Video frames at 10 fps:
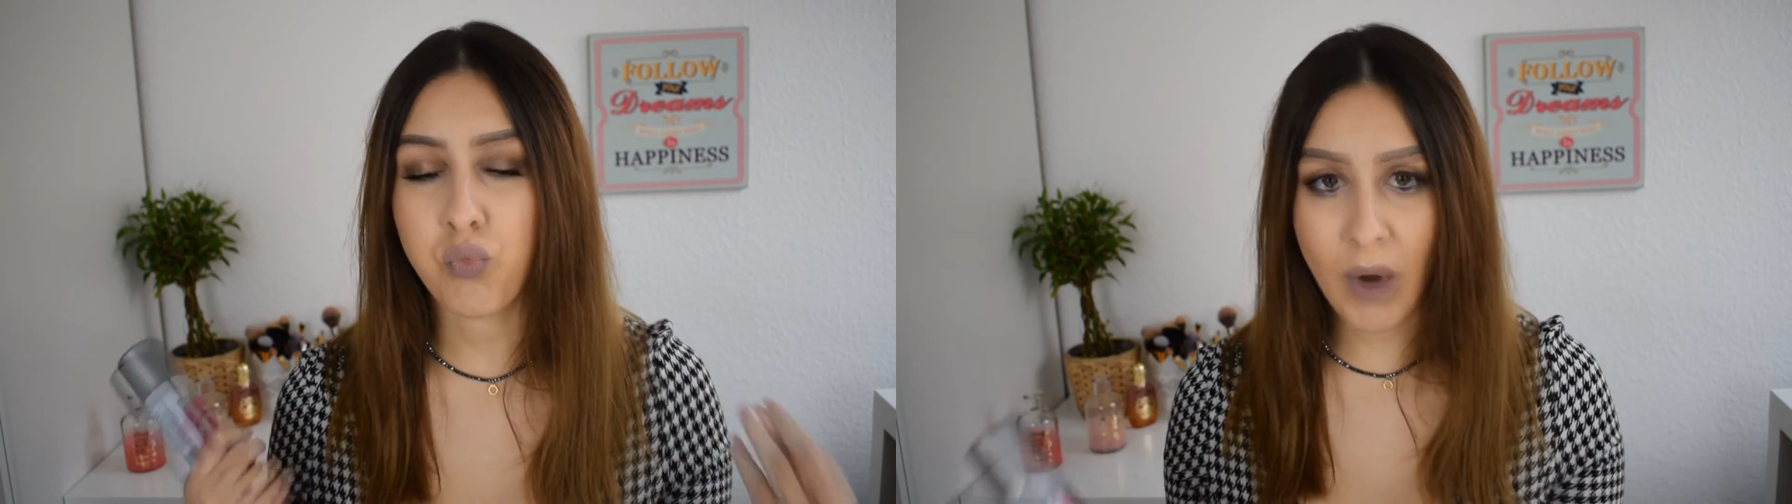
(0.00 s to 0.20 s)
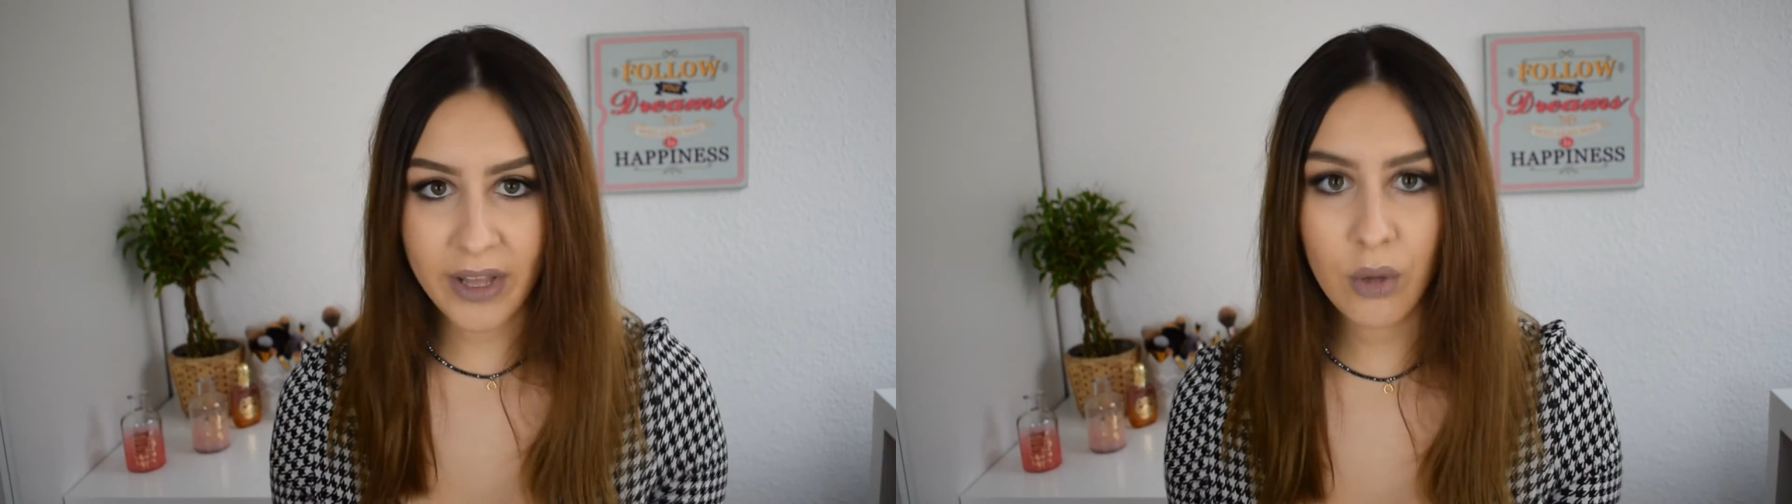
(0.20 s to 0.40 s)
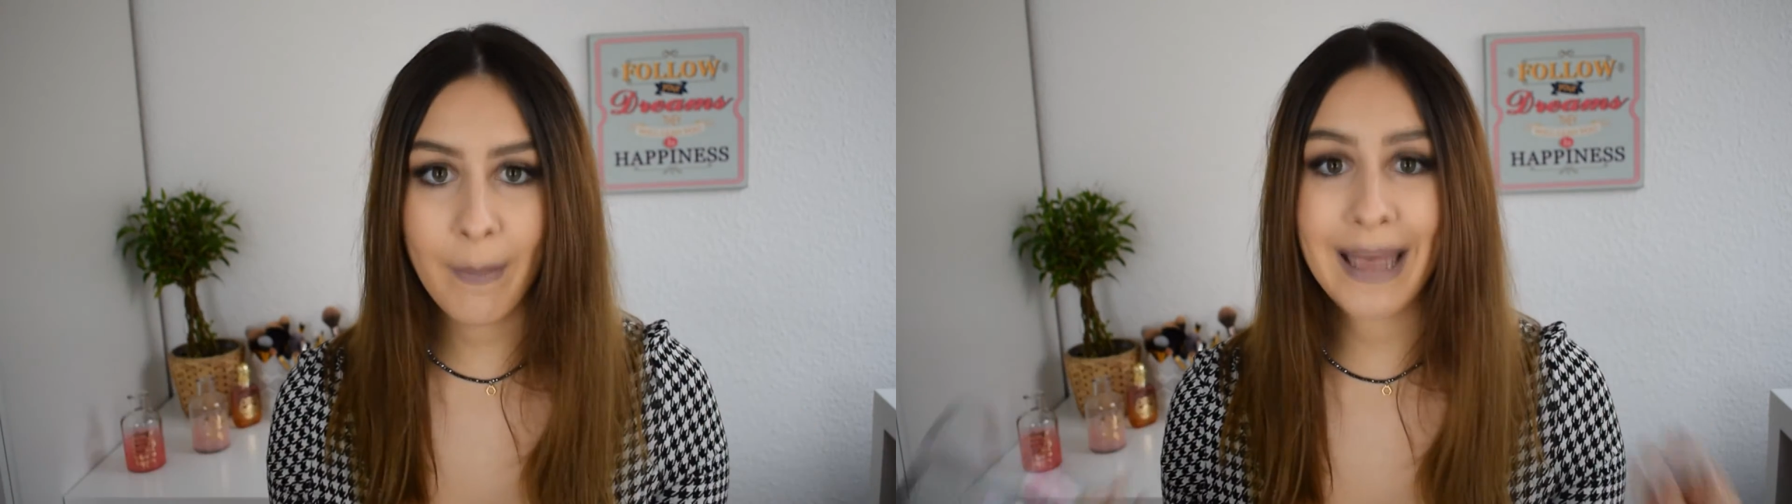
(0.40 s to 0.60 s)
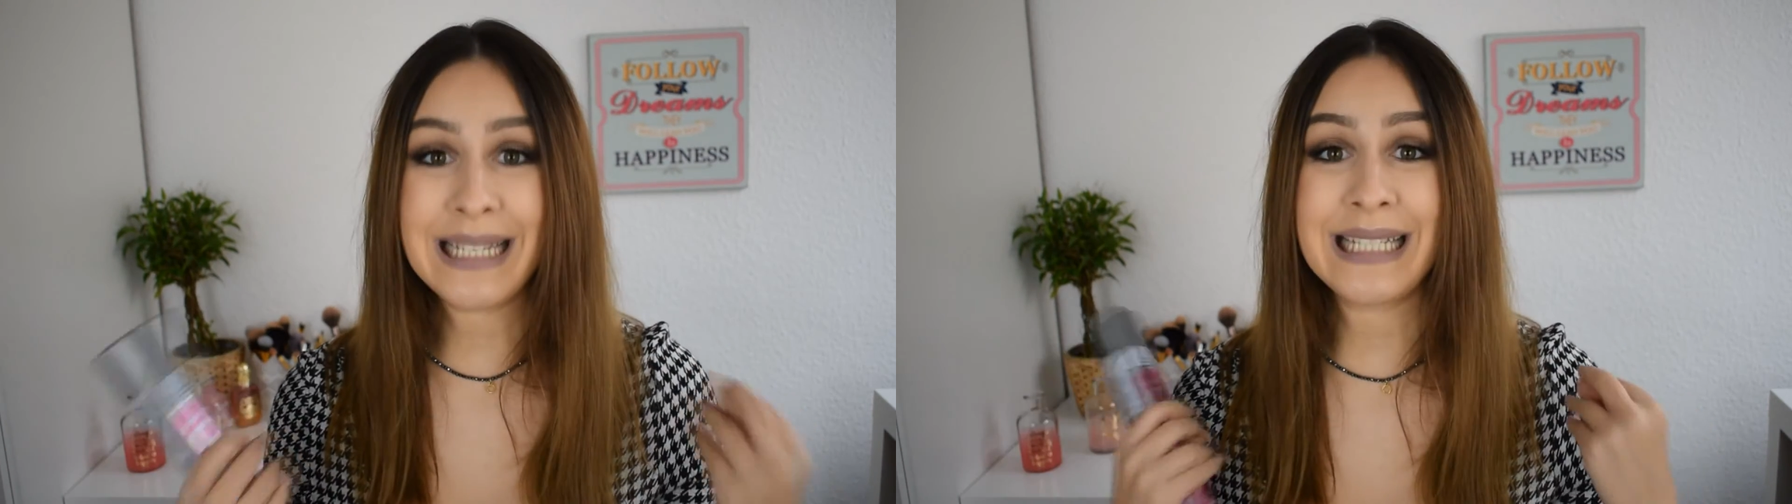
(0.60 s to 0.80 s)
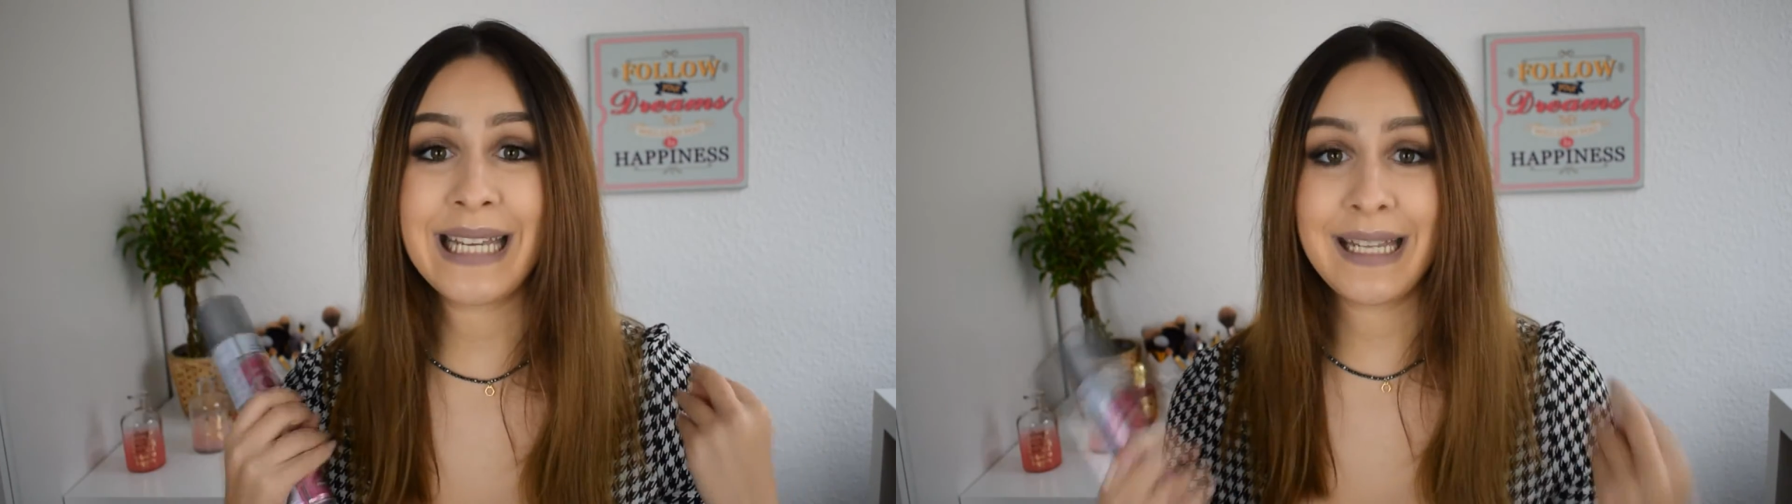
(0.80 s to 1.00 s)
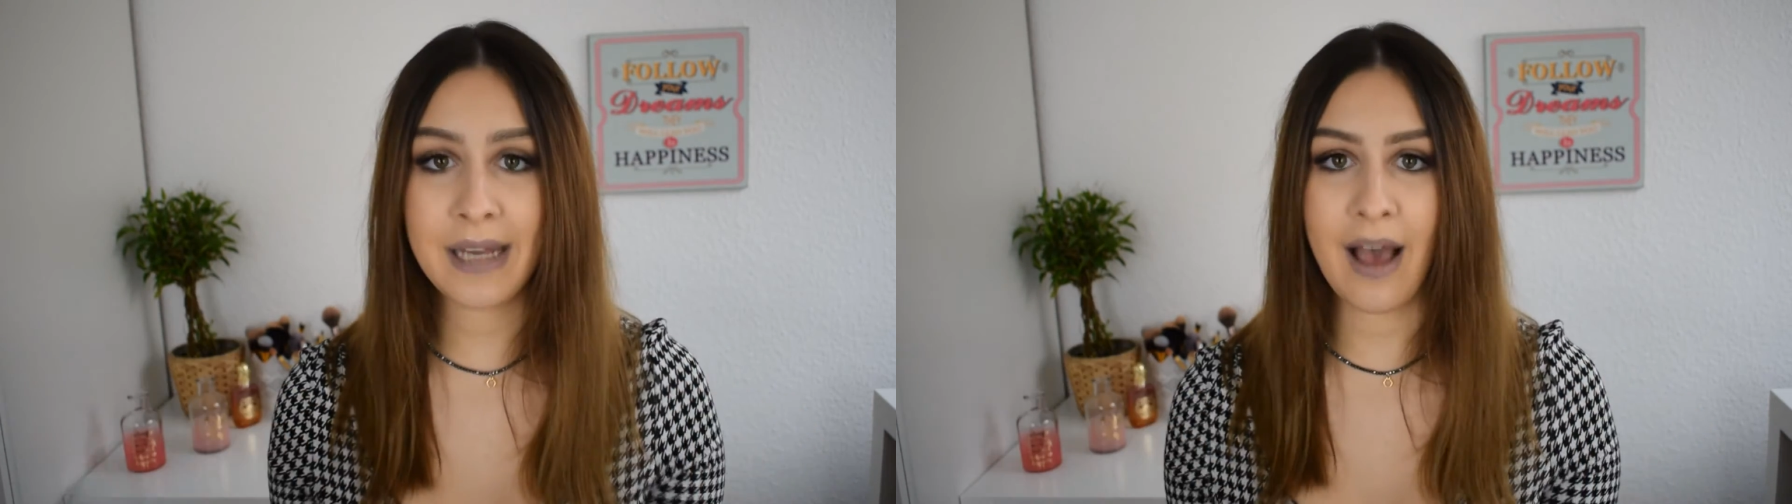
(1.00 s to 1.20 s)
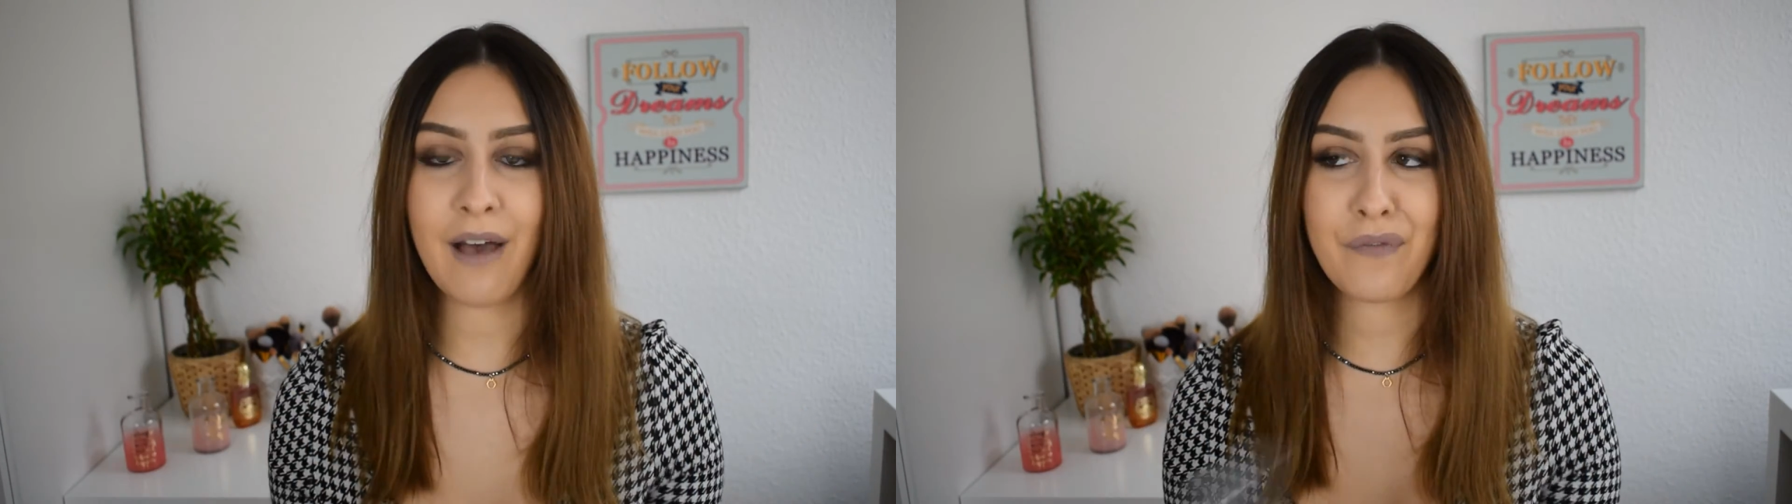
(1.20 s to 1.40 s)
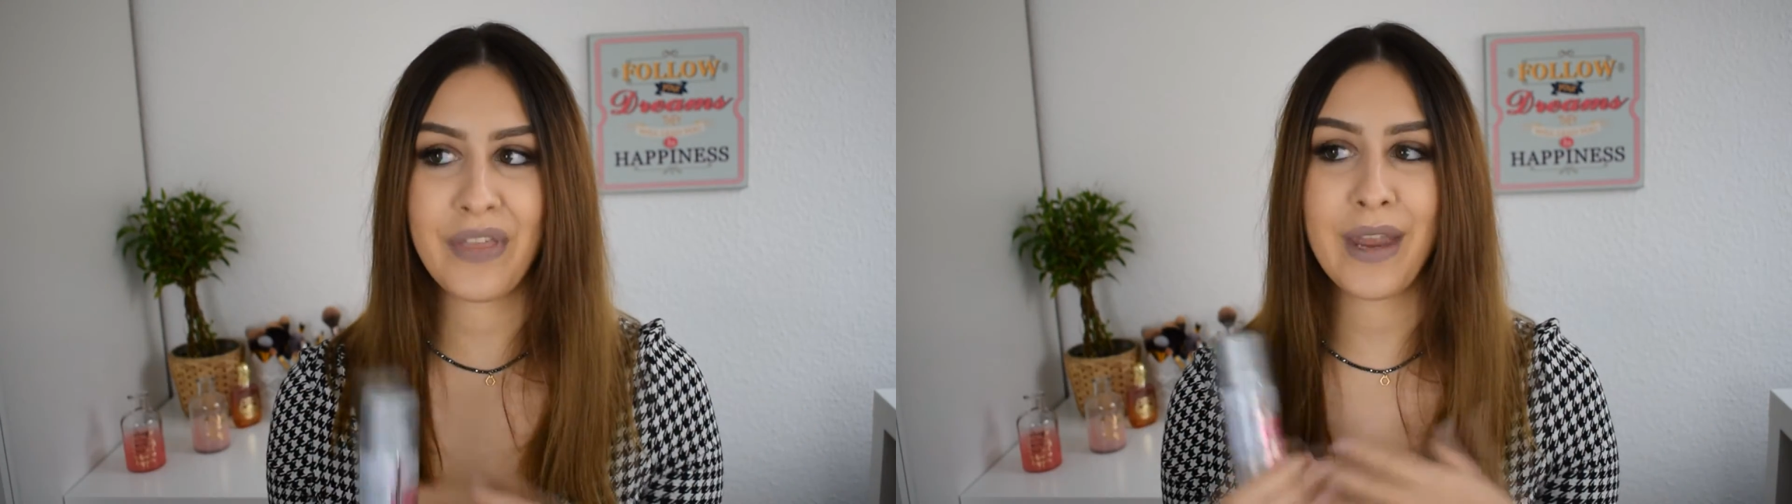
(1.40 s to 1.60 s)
recommend enough.